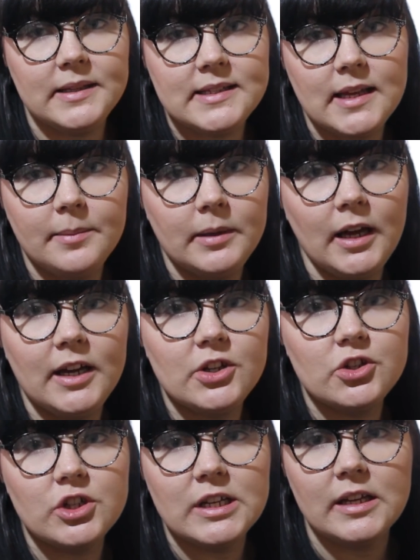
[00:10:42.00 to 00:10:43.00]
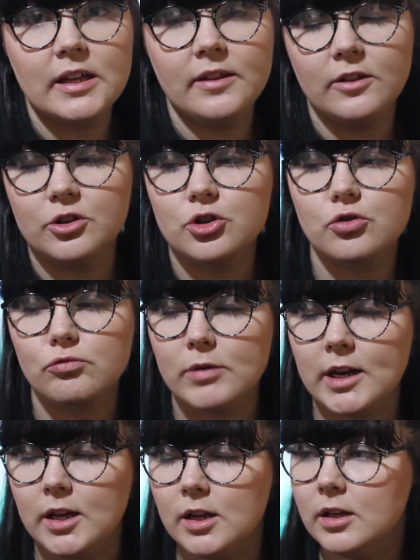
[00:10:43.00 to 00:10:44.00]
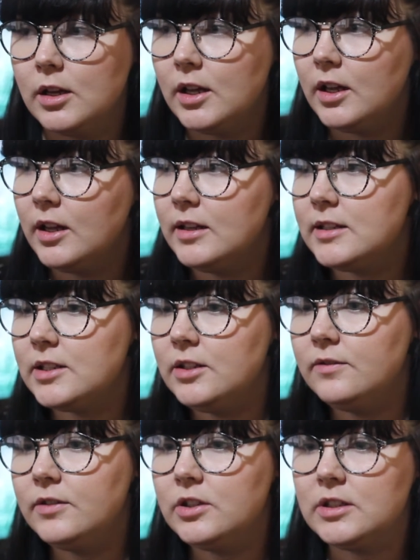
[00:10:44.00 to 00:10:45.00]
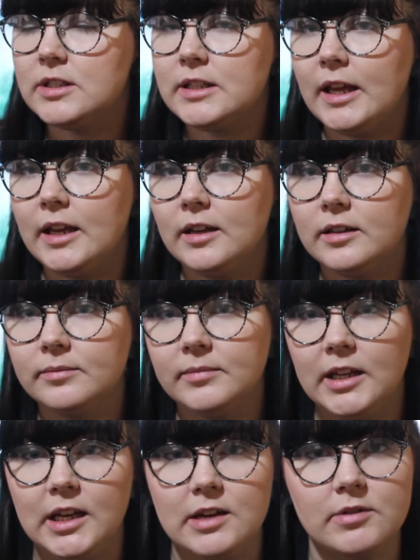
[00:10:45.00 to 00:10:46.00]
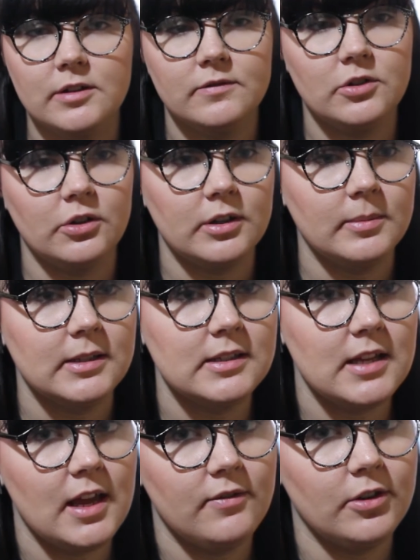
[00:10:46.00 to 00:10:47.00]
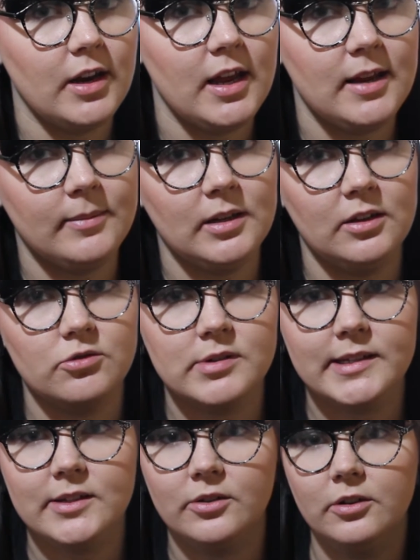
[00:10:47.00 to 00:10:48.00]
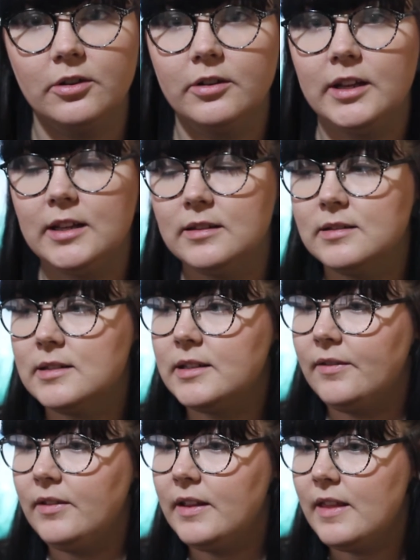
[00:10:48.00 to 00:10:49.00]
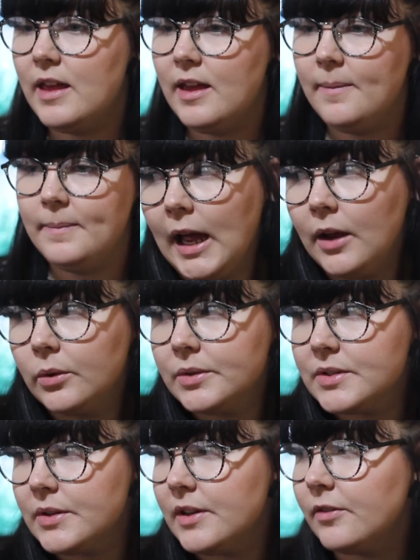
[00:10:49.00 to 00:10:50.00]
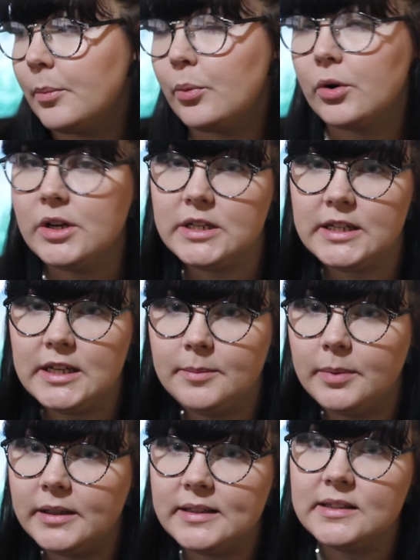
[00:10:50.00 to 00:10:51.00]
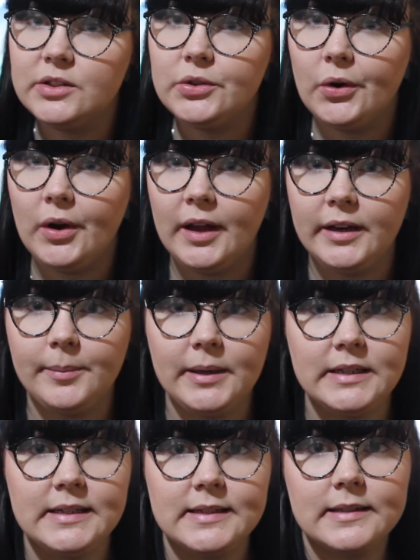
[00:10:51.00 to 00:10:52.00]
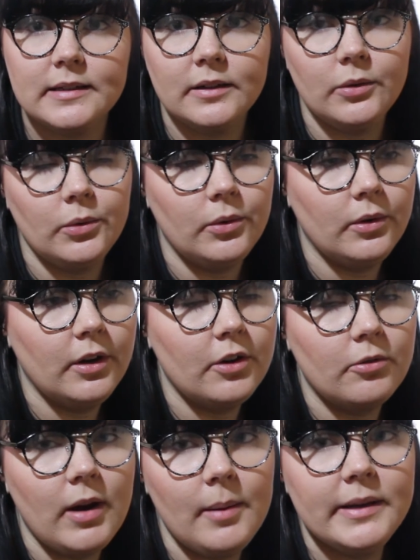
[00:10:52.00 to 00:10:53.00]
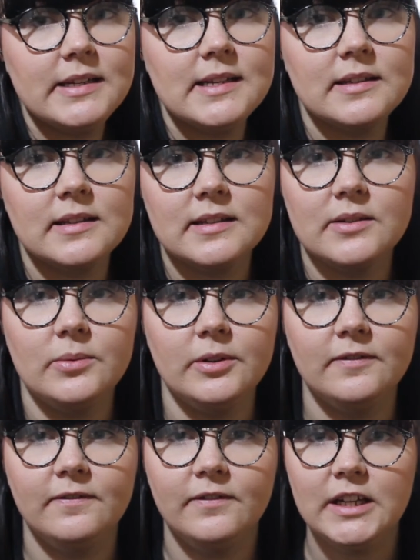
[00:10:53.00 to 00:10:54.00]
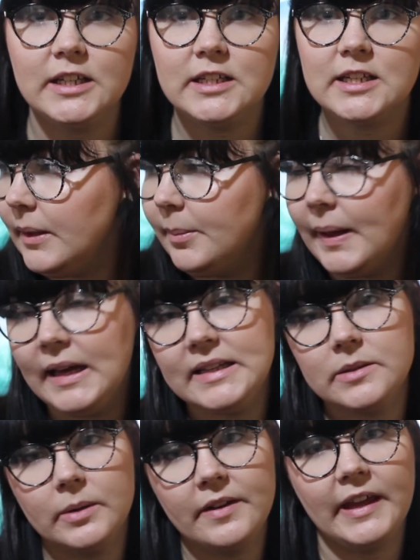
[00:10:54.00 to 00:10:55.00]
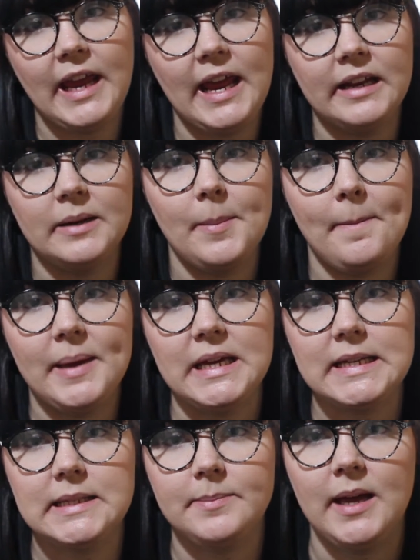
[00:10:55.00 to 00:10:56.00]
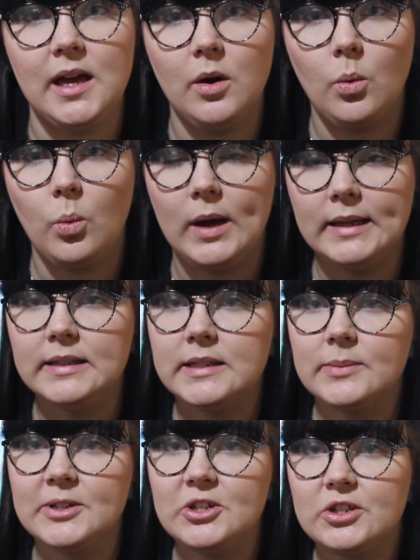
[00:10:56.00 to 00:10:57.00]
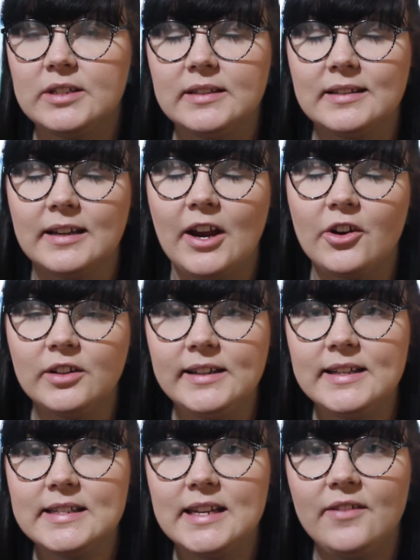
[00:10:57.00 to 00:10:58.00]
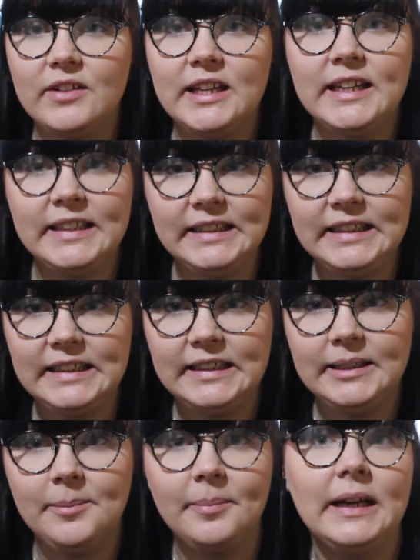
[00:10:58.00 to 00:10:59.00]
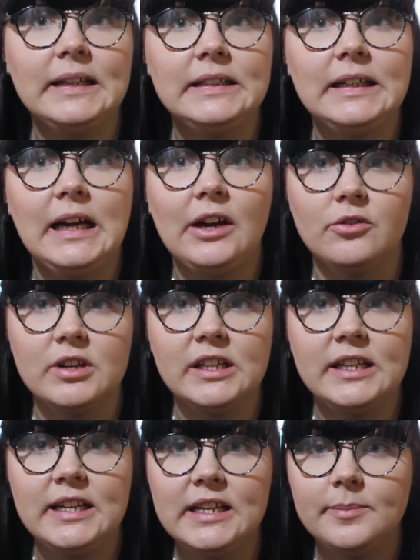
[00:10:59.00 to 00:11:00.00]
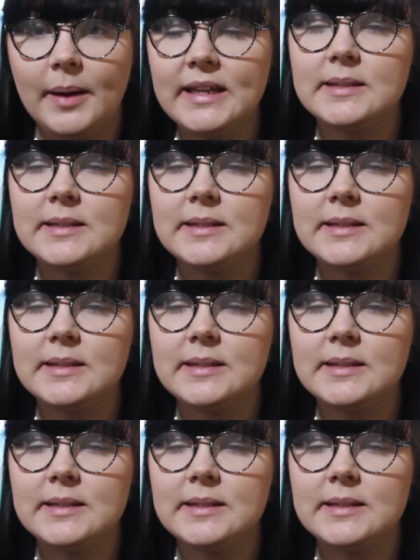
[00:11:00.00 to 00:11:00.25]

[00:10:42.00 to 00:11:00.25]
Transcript: Sam and I share the shredder. It's good for just like getting rid of documents that have your name and address on and stuff like that. I also have a printer, but it's not under my desk or around my desk because it wouldn't fit, but it's one of the Canon Kit Smart ones which currently doesn't have any ink in it, but I really need to buy